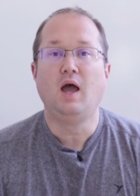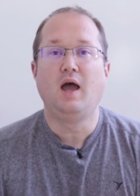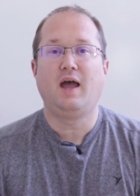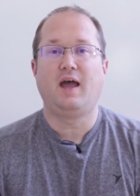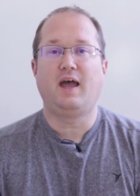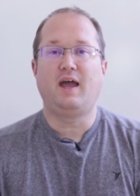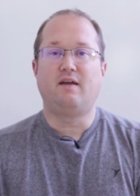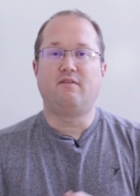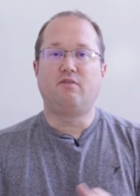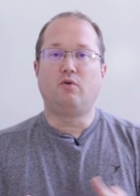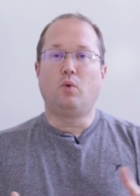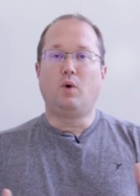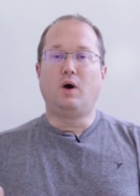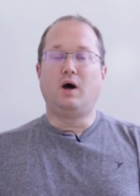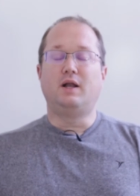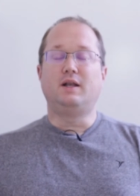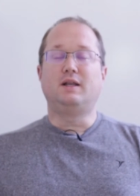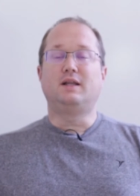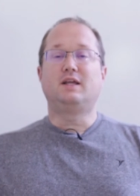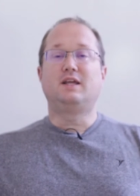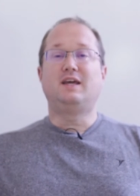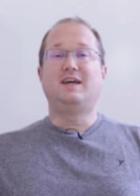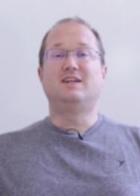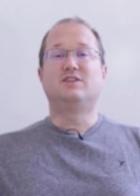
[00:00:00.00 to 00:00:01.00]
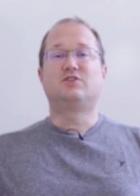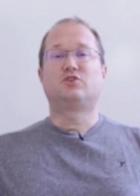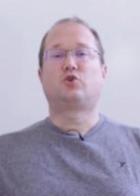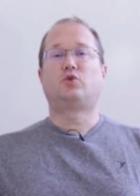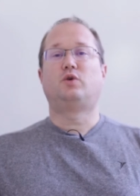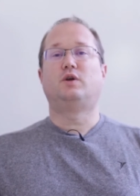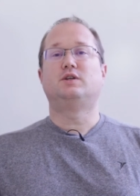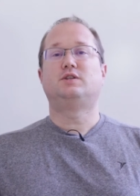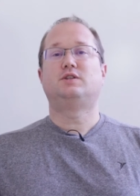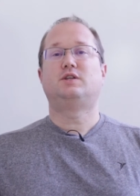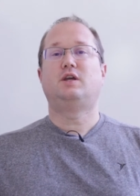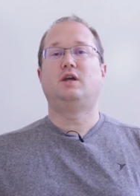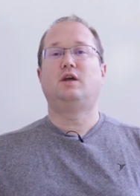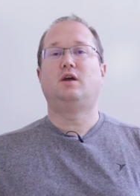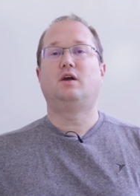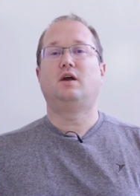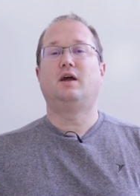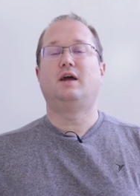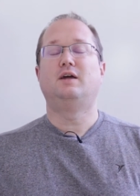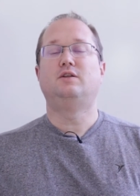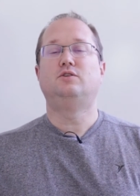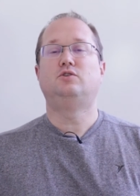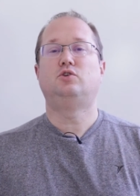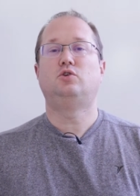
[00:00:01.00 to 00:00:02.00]
Hey everyone, it's Chris here,
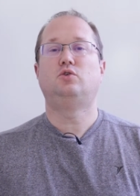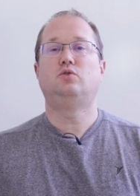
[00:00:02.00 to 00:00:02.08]
and